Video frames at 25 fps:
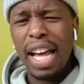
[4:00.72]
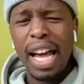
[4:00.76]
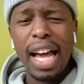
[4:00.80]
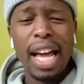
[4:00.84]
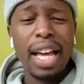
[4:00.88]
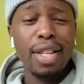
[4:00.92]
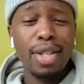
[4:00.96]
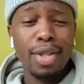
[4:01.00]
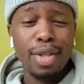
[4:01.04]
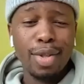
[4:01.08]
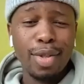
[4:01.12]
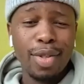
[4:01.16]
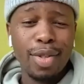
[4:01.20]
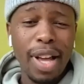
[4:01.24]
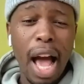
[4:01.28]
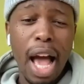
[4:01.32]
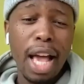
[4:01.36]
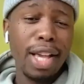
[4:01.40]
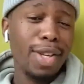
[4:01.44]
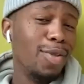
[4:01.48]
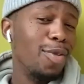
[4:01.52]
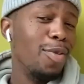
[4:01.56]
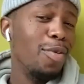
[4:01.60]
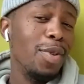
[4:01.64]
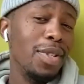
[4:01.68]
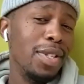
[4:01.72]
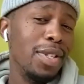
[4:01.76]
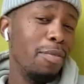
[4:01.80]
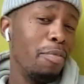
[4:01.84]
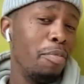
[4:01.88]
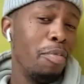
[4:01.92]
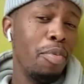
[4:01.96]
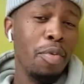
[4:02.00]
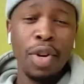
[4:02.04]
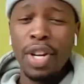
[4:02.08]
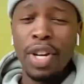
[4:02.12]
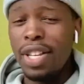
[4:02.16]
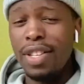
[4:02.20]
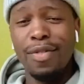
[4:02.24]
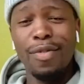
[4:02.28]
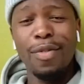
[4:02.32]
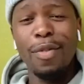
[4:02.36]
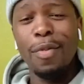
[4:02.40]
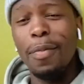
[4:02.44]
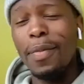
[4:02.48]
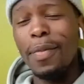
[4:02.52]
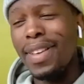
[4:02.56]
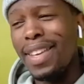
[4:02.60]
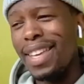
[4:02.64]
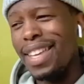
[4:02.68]
lie, high school was a breeze
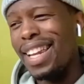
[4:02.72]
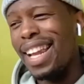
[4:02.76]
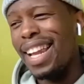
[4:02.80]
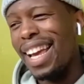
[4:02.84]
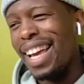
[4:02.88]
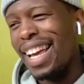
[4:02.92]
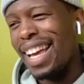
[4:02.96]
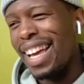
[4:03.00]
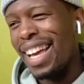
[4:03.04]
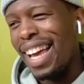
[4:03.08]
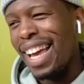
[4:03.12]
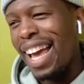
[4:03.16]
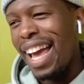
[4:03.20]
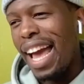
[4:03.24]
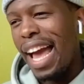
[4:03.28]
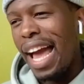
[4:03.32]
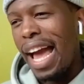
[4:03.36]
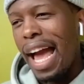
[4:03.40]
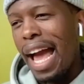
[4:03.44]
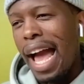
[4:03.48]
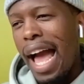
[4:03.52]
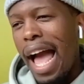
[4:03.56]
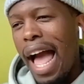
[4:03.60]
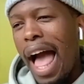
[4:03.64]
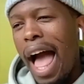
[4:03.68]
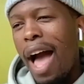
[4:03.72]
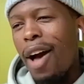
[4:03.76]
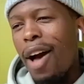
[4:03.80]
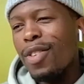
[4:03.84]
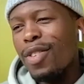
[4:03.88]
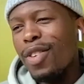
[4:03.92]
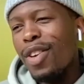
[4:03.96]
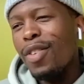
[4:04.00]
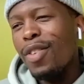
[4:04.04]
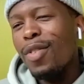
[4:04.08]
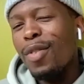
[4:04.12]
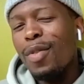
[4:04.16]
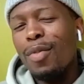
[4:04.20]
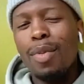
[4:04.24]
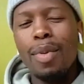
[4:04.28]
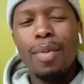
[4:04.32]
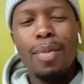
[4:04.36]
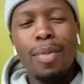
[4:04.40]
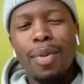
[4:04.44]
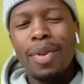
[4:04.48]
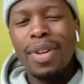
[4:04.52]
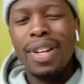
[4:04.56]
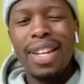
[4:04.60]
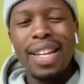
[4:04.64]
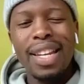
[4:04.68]
for me. Like, I was one of those
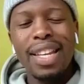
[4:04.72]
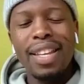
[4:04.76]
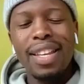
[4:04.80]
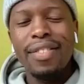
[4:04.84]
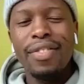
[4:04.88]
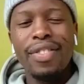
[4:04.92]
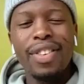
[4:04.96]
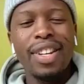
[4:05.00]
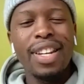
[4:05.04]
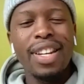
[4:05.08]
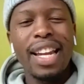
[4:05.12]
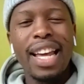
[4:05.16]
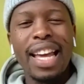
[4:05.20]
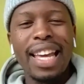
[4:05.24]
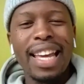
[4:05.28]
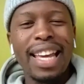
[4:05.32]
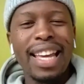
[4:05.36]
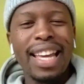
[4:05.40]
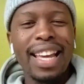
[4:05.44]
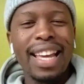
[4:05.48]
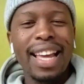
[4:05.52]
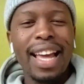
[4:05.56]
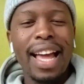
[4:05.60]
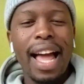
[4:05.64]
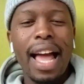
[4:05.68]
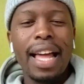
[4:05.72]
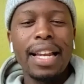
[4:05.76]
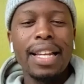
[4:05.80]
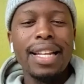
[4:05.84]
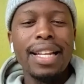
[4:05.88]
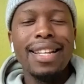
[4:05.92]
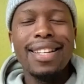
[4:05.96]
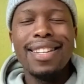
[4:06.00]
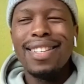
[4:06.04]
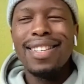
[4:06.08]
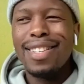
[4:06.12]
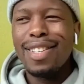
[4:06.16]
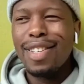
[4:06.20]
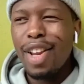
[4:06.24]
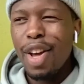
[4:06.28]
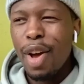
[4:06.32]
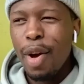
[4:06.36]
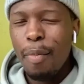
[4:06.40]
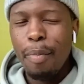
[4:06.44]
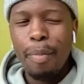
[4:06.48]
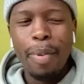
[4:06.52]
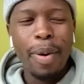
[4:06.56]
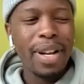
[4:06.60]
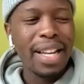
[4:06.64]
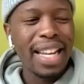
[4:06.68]
people who didn't even I didn't
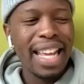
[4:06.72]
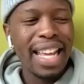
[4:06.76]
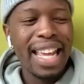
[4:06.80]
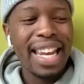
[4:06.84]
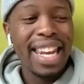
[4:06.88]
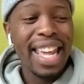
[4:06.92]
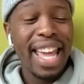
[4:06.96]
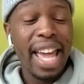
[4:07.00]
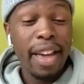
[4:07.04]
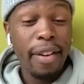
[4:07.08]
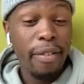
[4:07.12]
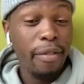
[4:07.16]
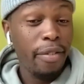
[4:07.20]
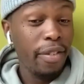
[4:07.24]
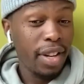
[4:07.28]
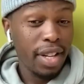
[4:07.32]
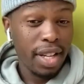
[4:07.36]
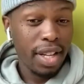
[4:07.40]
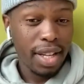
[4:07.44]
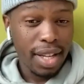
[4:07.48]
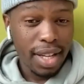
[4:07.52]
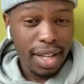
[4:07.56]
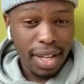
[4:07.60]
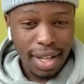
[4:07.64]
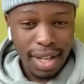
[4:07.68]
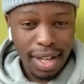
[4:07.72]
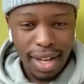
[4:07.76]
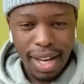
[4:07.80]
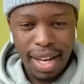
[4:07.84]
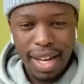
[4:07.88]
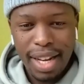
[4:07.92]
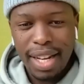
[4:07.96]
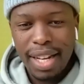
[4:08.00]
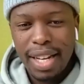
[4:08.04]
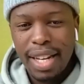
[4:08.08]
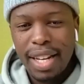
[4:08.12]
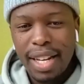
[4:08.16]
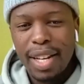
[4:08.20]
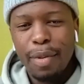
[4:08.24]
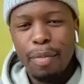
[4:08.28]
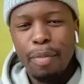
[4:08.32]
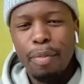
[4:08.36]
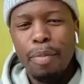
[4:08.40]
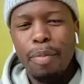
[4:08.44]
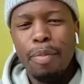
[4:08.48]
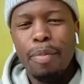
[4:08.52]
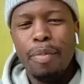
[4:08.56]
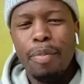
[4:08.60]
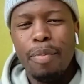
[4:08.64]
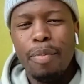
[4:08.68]
put in effort in
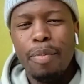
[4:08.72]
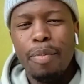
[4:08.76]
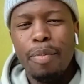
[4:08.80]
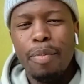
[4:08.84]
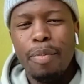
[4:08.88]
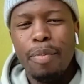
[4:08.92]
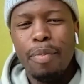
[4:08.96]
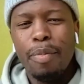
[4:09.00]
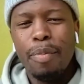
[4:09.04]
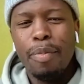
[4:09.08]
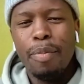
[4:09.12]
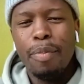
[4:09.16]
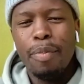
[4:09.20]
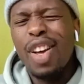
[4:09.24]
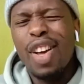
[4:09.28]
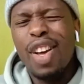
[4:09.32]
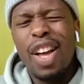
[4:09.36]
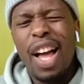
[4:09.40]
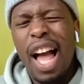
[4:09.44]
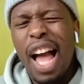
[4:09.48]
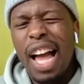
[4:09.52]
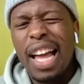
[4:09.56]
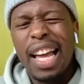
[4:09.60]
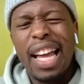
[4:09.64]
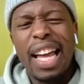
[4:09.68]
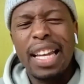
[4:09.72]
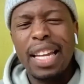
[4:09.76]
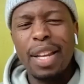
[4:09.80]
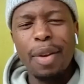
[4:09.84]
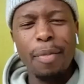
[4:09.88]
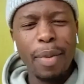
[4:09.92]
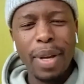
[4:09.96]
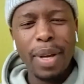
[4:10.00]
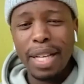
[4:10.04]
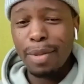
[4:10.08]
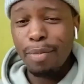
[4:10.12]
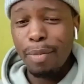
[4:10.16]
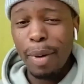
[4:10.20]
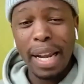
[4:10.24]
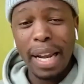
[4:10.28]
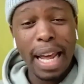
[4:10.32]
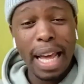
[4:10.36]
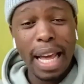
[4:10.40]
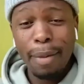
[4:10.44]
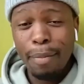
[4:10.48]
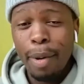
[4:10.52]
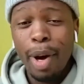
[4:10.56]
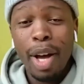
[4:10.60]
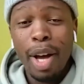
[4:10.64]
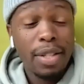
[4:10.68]
academics, but
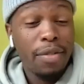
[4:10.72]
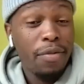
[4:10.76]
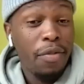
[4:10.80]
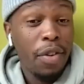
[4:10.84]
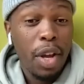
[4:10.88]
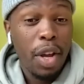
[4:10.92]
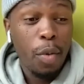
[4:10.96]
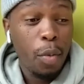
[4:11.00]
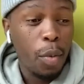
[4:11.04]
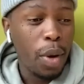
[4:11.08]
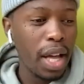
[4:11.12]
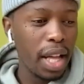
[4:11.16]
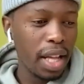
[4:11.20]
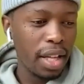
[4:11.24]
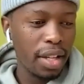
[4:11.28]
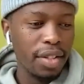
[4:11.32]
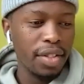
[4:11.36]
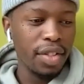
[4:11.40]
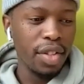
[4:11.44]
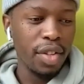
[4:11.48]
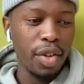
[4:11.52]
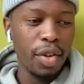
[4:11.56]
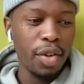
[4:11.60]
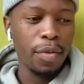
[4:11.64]
I passed very well,